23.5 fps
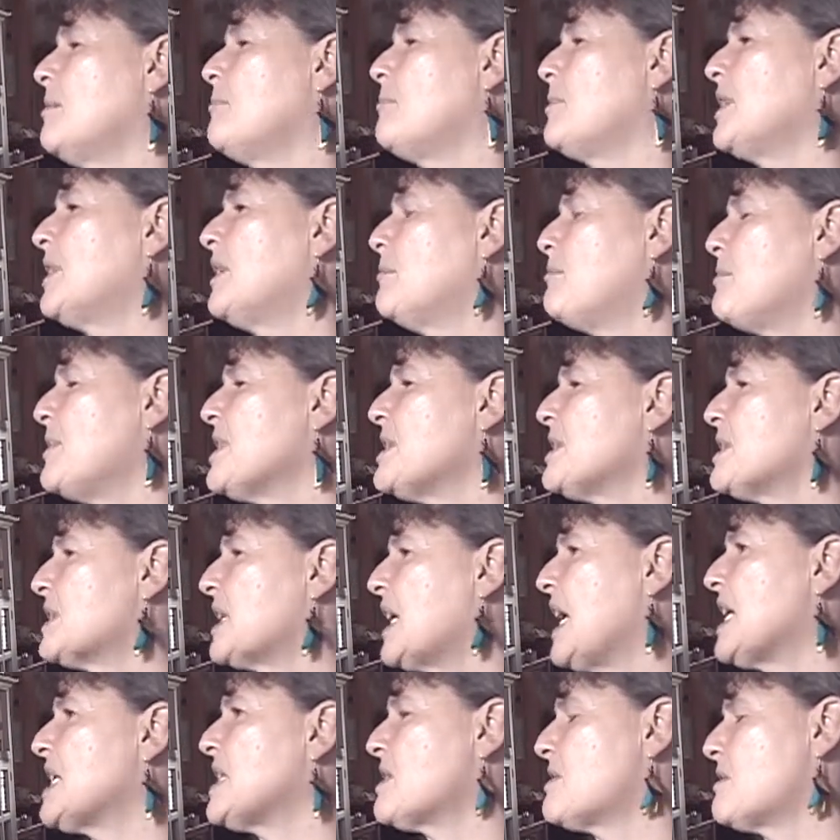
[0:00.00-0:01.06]
But the best
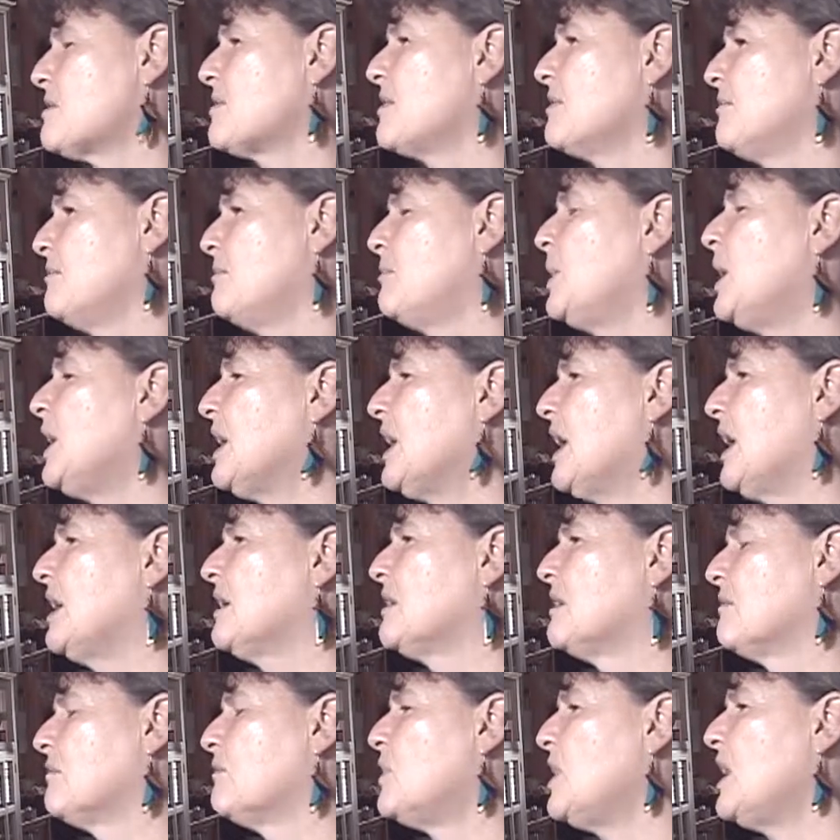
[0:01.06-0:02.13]
guess we
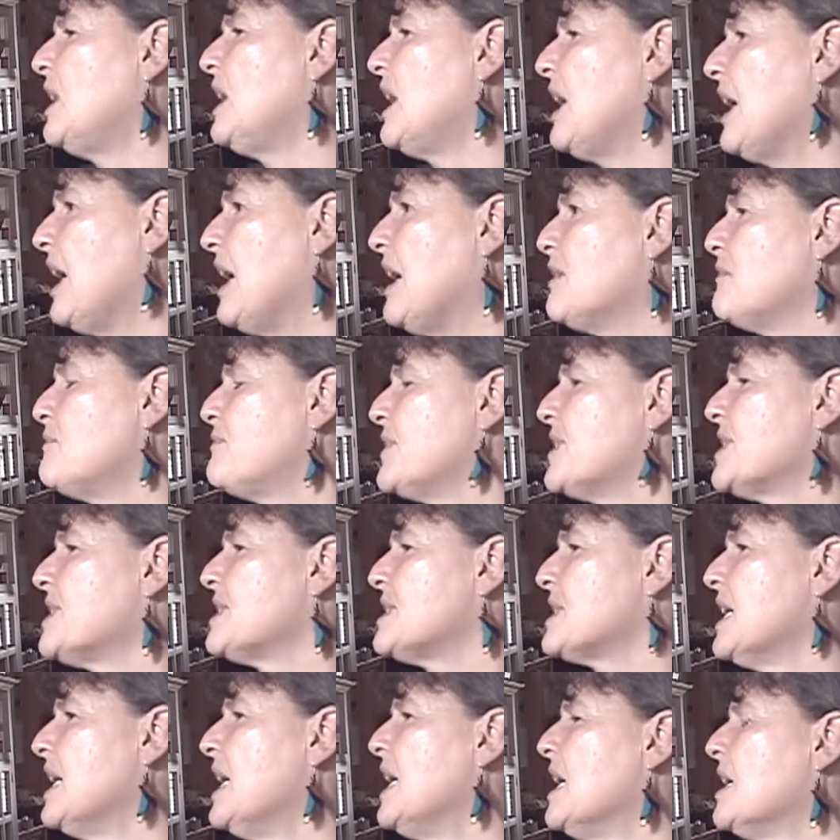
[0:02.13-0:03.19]
can really have
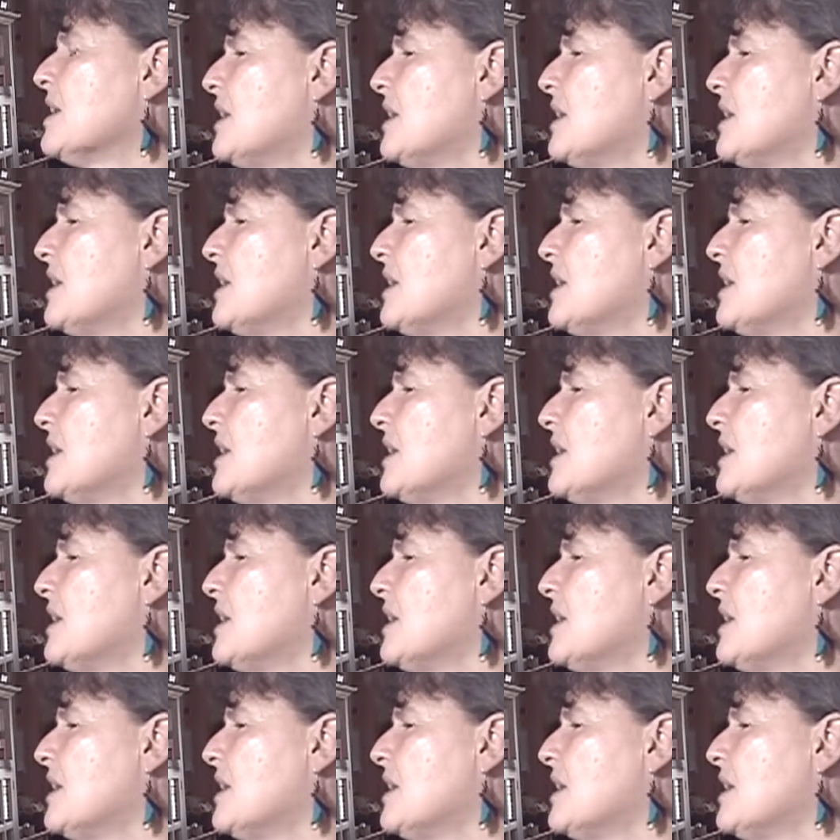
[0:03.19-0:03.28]
is